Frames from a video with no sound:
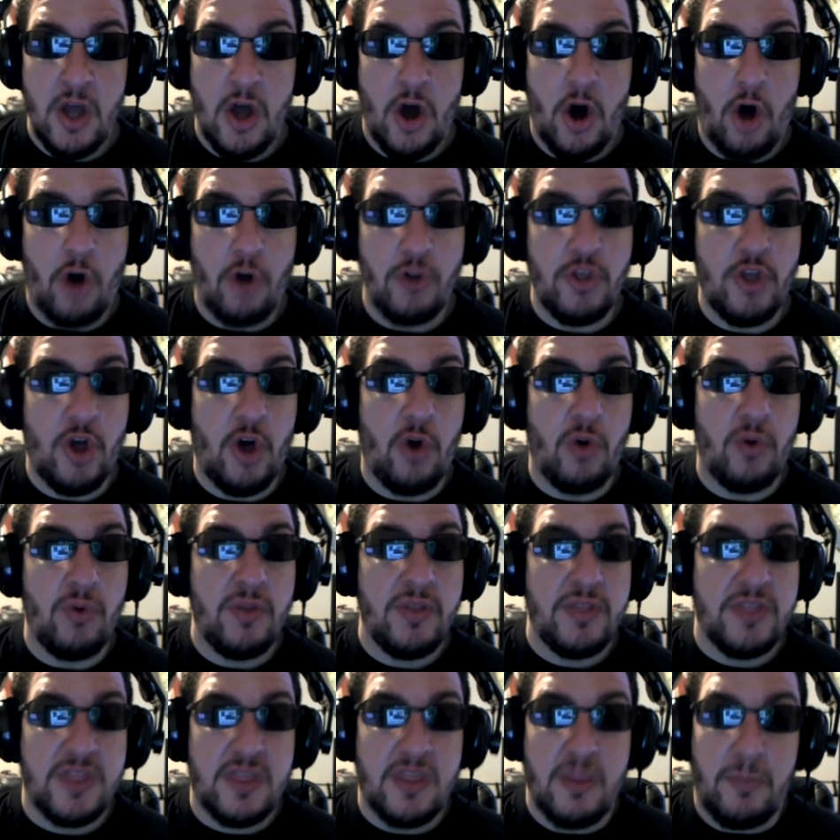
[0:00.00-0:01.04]
Although
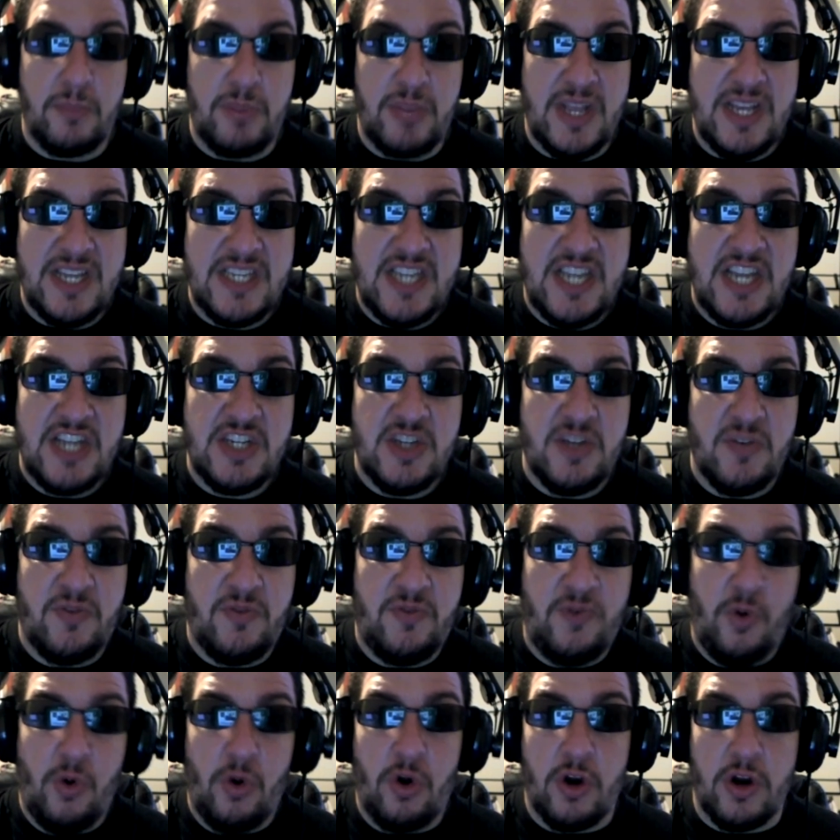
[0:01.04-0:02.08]
the PlayStation
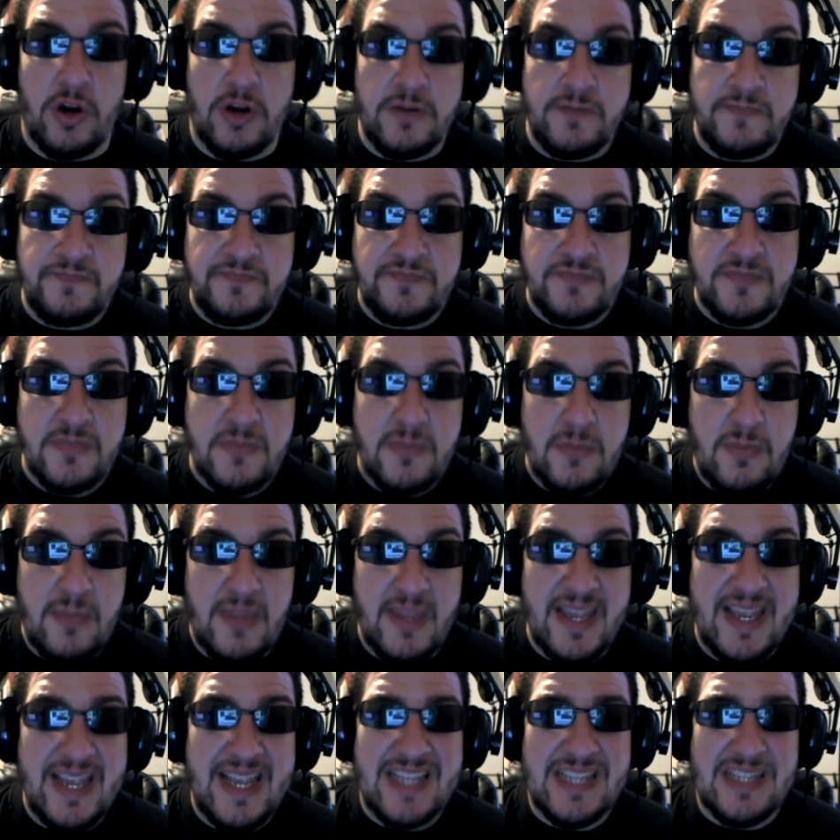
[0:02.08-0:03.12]
4
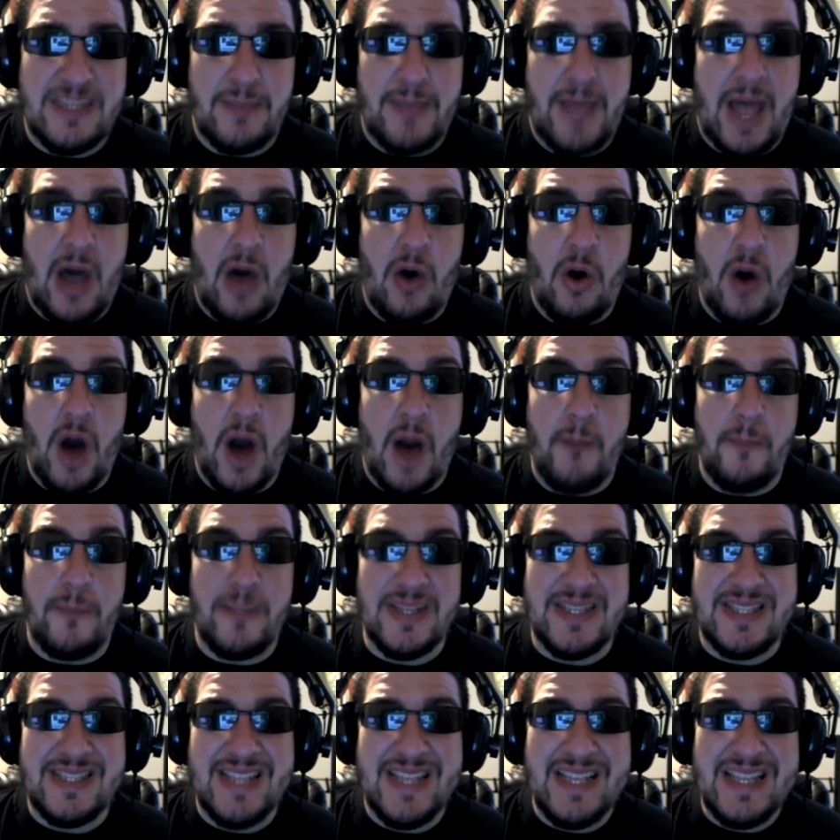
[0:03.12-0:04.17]
is about a
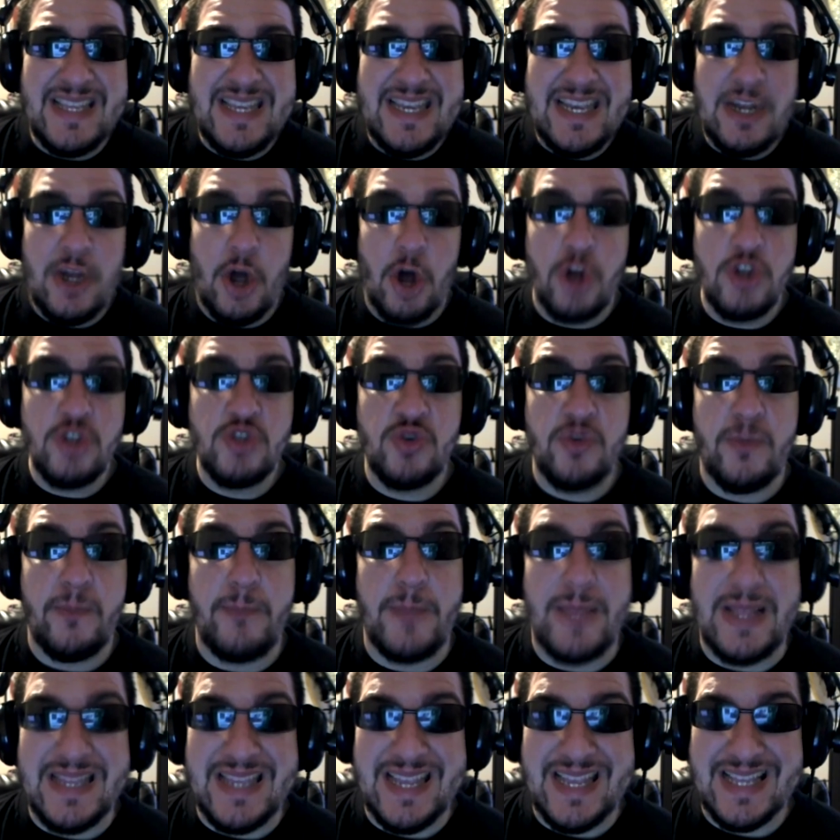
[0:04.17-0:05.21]
bazillion, 100
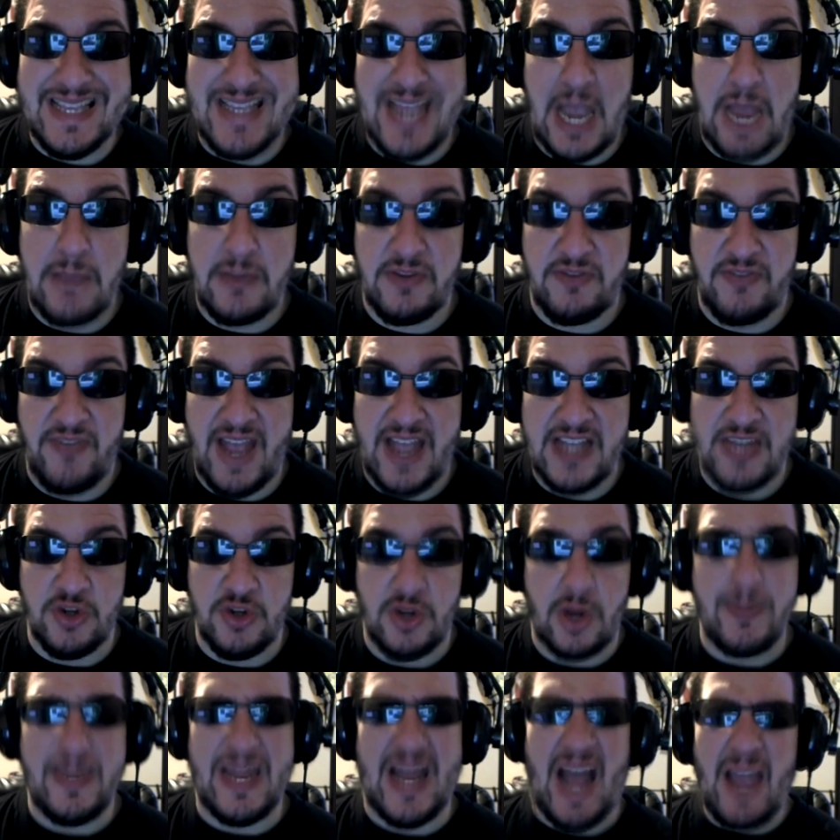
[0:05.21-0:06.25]
million times faster.
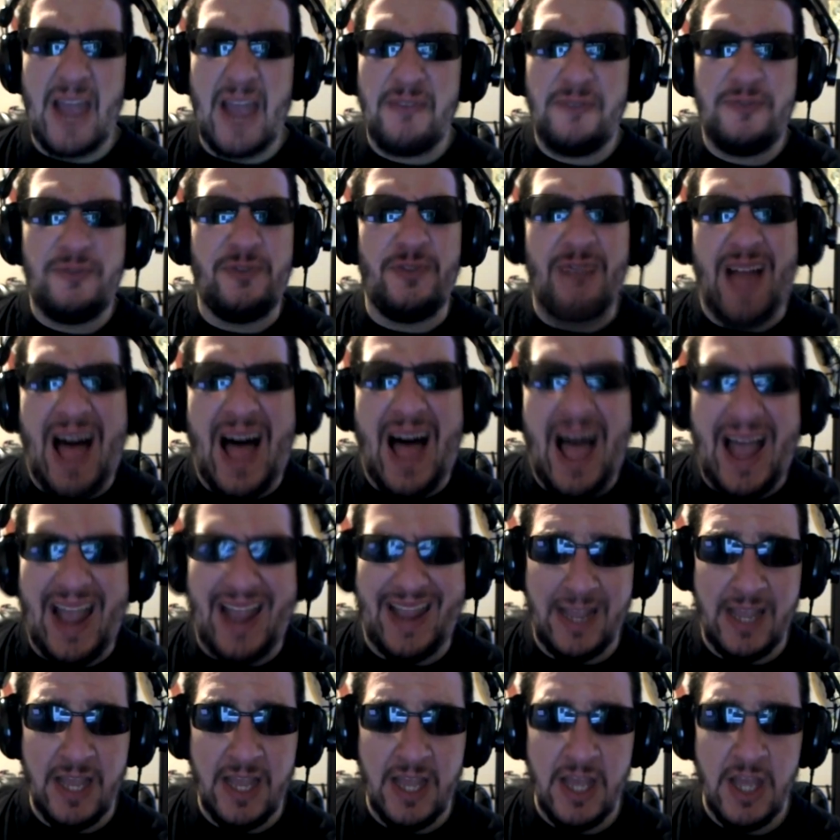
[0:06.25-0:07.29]
I mean, I
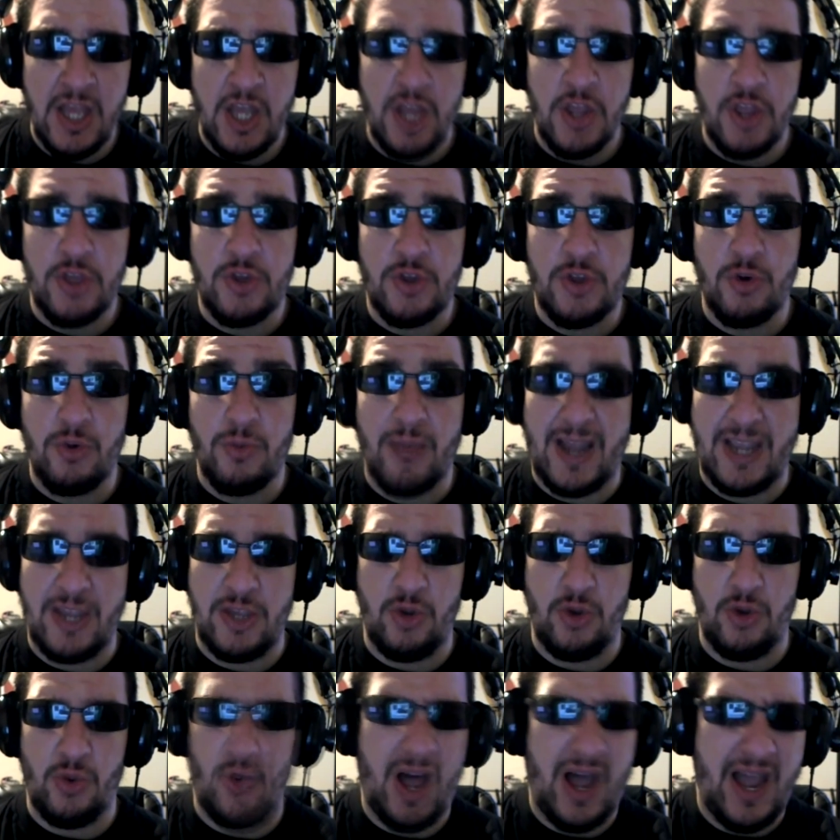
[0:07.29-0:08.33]
fly through my
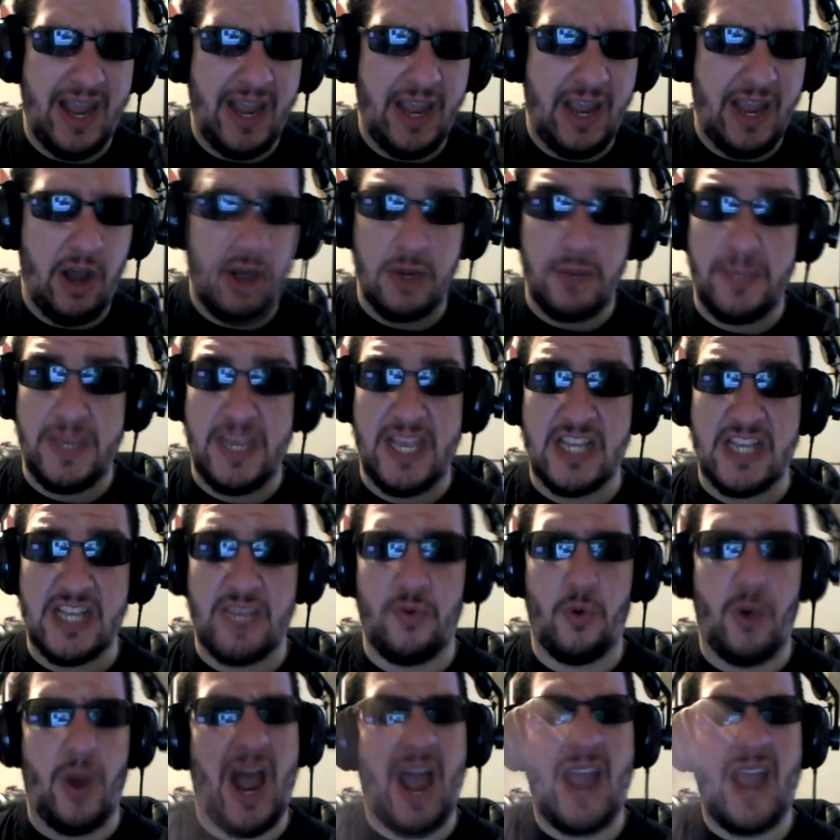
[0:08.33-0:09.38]
UI on the
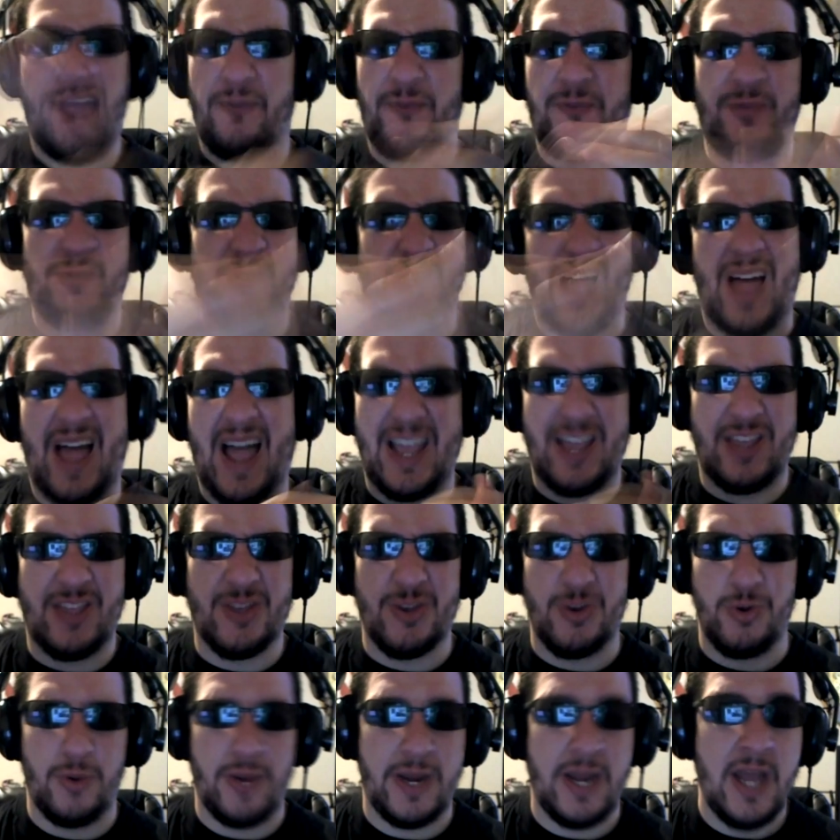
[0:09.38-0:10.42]
PS4. I fly
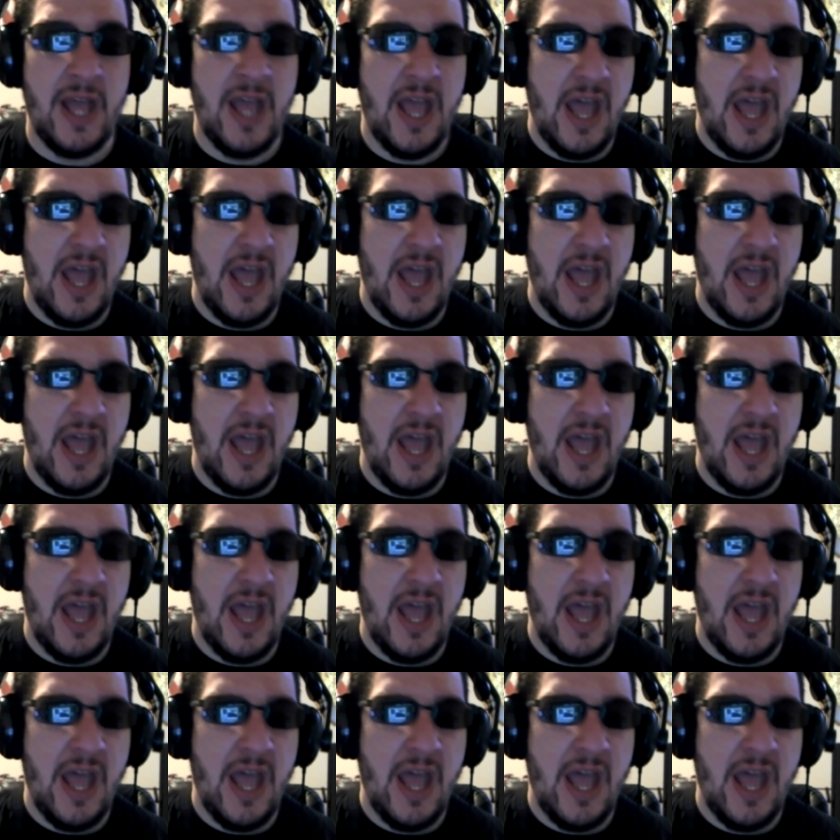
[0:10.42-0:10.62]
through it.